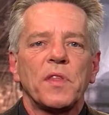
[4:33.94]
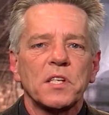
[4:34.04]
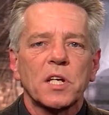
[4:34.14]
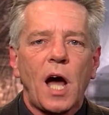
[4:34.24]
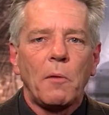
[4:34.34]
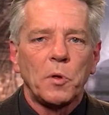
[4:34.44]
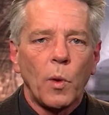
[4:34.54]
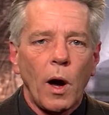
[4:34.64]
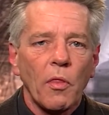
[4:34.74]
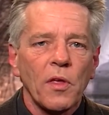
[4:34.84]
this
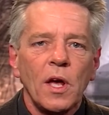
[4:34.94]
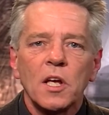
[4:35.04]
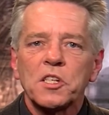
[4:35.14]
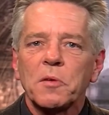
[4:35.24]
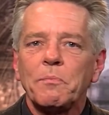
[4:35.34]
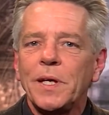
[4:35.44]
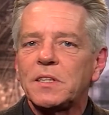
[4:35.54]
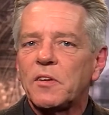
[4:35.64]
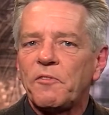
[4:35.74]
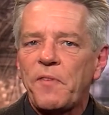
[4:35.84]
Commonwealth submit
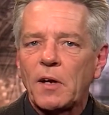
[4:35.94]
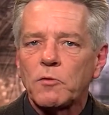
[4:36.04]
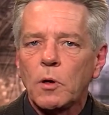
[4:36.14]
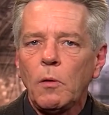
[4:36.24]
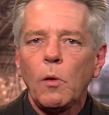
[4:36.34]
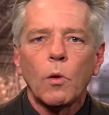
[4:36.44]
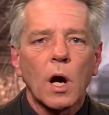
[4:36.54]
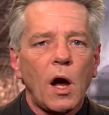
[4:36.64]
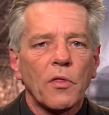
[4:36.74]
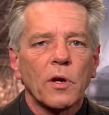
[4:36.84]
to federal
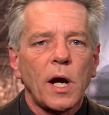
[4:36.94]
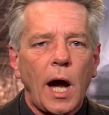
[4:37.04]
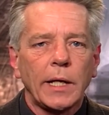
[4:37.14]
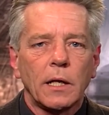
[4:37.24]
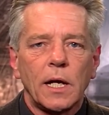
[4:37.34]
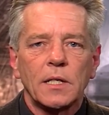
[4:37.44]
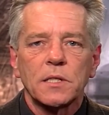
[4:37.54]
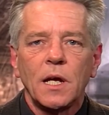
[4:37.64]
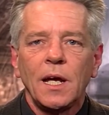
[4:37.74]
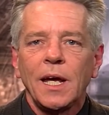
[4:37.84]
or other guidelines,
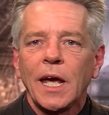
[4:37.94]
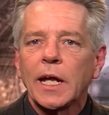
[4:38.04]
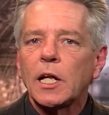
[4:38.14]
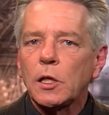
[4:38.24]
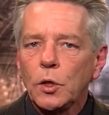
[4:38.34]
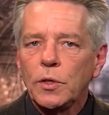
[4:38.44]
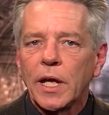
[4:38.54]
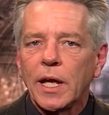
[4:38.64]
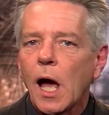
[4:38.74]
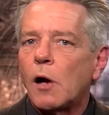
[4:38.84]

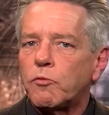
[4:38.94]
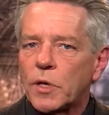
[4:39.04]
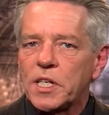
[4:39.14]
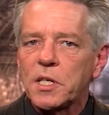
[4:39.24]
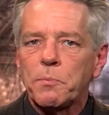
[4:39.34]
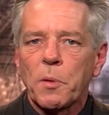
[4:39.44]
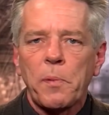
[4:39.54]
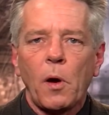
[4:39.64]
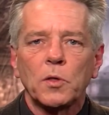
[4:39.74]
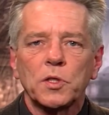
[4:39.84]
including a recent
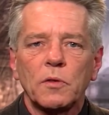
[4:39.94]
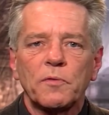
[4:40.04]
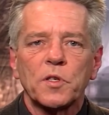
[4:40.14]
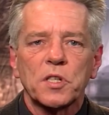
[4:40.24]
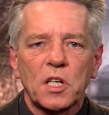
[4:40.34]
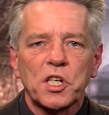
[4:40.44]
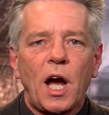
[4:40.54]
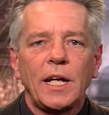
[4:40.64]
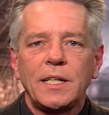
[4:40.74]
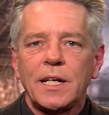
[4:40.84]
proposal for such
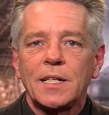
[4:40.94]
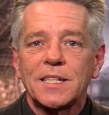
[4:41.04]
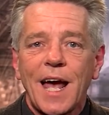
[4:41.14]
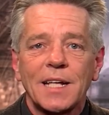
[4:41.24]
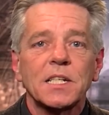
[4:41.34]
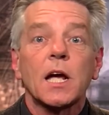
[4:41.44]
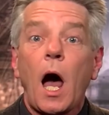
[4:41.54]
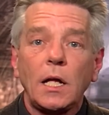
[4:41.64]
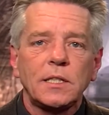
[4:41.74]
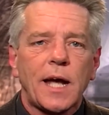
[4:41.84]
ideas as
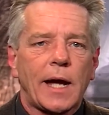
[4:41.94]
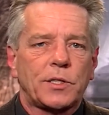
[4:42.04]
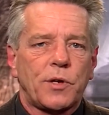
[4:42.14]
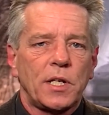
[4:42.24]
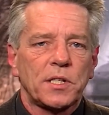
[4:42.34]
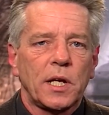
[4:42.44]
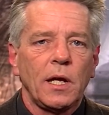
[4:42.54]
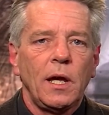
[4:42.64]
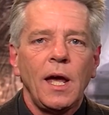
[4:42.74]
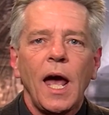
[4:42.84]
contact tracing
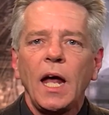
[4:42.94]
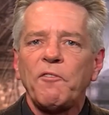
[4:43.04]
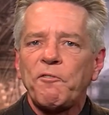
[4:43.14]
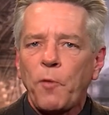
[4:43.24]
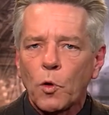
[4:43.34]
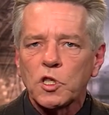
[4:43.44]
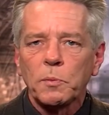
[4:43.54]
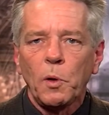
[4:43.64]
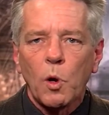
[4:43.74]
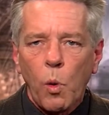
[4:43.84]
and
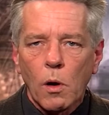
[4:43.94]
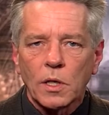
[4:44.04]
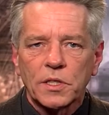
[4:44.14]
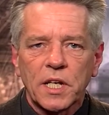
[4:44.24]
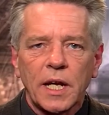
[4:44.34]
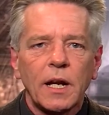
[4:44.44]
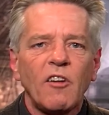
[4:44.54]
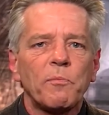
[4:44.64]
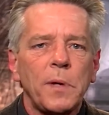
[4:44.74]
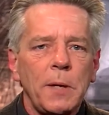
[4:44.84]
forcible quarantine
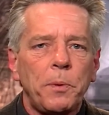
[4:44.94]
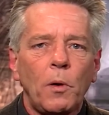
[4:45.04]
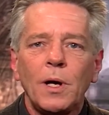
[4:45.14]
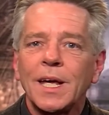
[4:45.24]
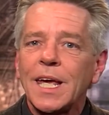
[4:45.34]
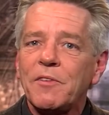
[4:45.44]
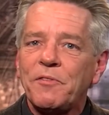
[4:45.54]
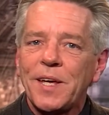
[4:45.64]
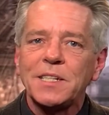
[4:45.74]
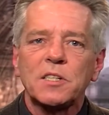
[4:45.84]
of people
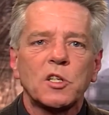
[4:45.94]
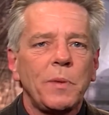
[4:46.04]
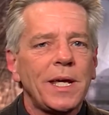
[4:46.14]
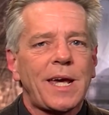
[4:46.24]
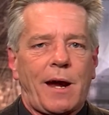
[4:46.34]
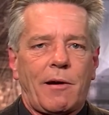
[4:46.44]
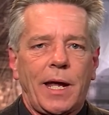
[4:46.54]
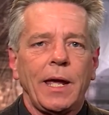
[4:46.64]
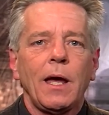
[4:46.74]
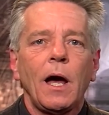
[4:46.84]
evinced to be
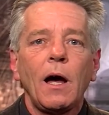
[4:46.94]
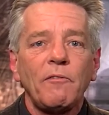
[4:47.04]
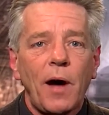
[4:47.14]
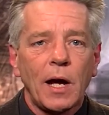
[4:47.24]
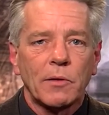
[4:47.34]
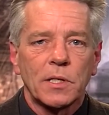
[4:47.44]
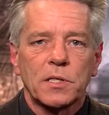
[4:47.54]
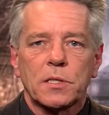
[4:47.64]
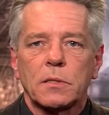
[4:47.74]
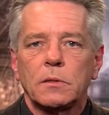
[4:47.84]
carrying a virus.